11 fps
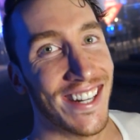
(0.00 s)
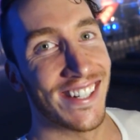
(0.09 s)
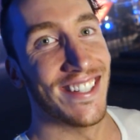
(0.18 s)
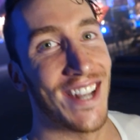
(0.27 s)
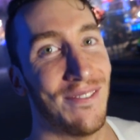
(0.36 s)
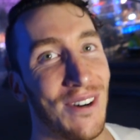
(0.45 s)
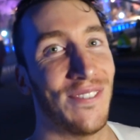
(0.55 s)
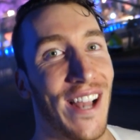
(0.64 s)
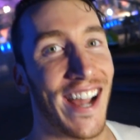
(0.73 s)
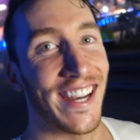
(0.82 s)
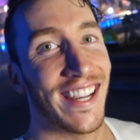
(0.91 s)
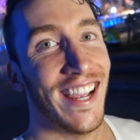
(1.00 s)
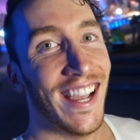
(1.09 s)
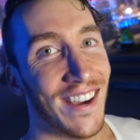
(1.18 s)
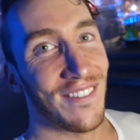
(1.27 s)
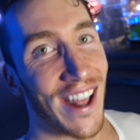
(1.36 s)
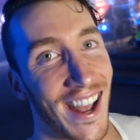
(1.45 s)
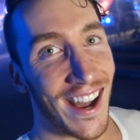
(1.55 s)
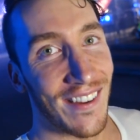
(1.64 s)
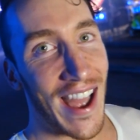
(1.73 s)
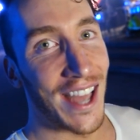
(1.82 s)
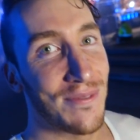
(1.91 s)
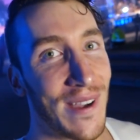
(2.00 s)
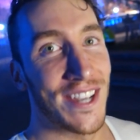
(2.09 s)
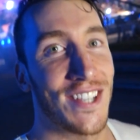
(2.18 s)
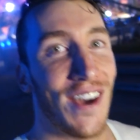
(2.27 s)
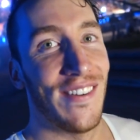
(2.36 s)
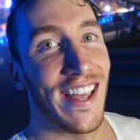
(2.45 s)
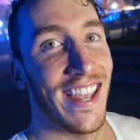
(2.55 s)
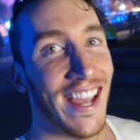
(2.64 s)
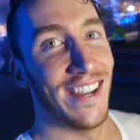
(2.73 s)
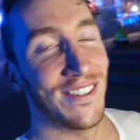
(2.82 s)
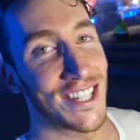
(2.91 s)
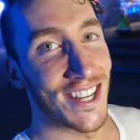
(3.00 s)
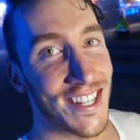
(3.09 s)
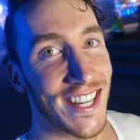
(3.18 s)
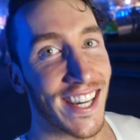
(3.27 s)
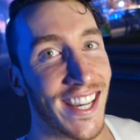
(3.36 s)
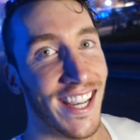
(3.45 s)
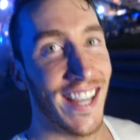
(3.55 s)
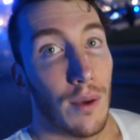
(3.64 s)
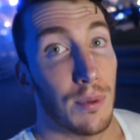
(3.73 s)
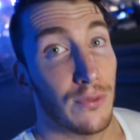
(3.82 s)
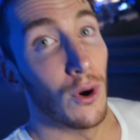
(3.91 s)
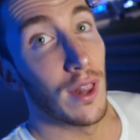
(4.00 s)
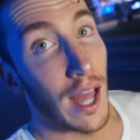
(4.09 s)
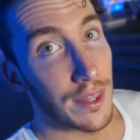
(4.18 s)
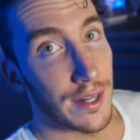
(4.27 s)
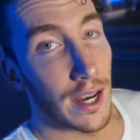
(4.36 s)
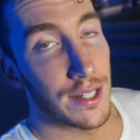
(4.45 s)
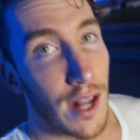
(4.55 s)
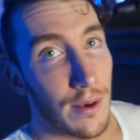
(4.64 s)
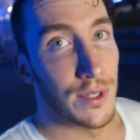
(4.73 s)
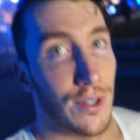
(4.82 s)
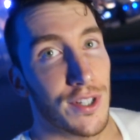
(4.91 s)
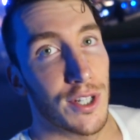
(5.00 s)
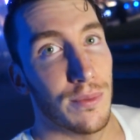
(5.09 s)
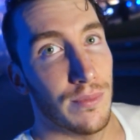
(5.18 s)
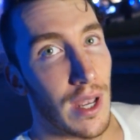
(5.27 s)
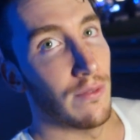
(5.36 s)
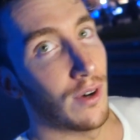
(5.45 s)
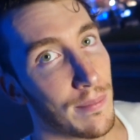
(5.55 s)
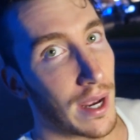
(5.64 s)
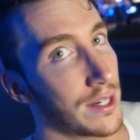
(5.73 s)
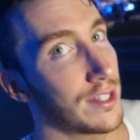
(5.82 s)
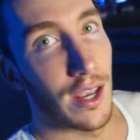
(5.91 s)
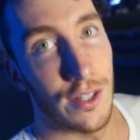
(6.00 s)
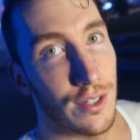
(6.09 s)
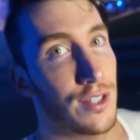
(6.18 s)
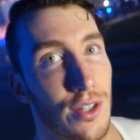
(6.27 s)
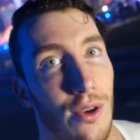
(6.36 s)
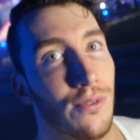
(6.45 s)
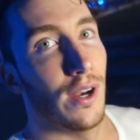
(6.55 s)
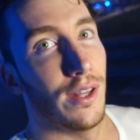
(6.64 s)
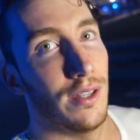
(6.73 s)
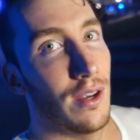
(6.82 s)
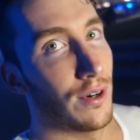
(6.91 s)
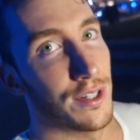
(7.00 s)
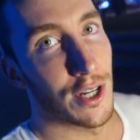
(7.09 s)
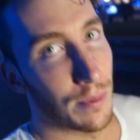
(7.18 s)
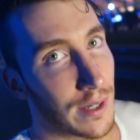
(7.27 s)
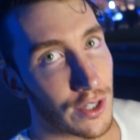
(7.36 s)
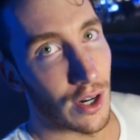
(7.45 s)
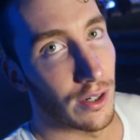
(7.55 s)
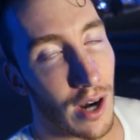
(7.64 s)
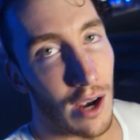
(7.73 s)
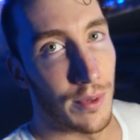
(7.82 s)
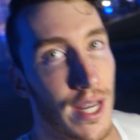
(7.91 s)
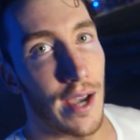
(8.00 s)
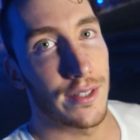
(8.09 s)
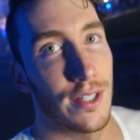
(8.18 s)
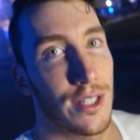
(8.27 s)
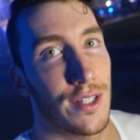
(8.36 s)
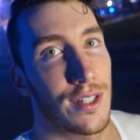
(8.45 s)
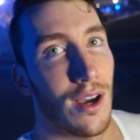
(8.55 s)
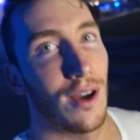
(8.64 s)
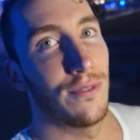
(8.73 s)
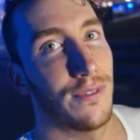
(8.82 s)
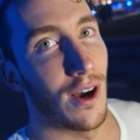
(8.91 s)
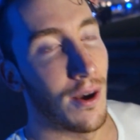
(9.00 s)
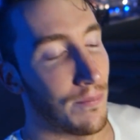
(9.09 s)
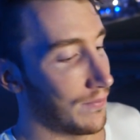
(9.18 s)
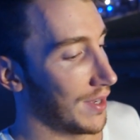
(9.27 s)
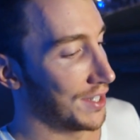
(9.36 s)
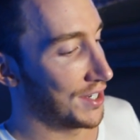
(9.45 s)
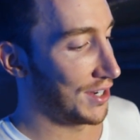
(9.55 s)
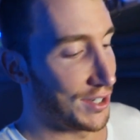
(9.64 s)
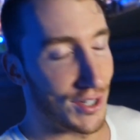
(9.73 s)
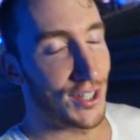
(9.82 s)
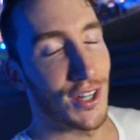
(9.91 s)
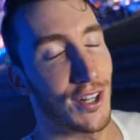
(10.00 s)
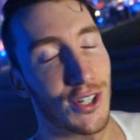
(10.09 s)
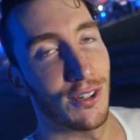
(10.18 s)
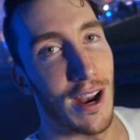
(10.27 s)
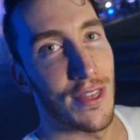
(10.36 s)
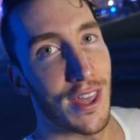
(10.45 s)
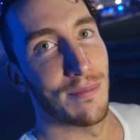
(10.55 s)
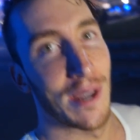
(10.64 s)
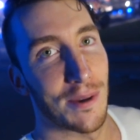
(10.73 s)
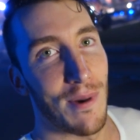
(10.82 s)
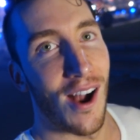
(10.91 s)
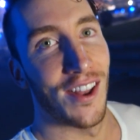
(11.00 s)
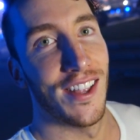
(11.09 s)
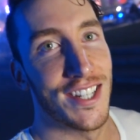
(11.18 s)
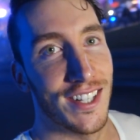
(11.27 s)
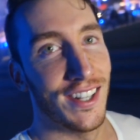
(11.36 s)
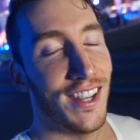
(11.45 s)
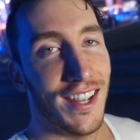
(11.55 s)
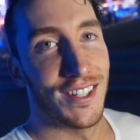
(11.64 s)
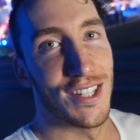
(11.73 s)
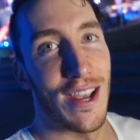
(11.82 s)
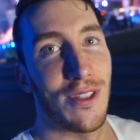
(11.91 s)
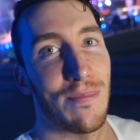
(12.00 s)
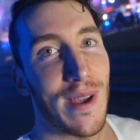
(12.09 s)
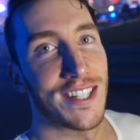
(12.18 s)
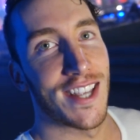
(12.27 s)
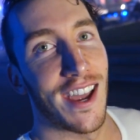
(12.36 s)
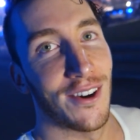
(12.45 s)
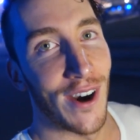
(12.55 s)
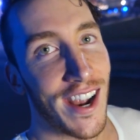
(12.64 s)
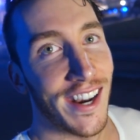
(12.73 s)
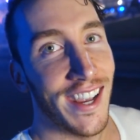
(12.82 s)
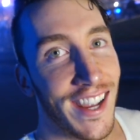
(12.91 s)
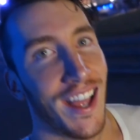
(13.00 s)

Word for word: Should have done more planning, but I uh, had the best time out there. It was so sick. Before that, the day stay was awesome. Everyone backstage is so friendly. Everyone's helping each other out with tactics and stuff. Um, it's, it's such a great thing being a part of this and just having the best day all around.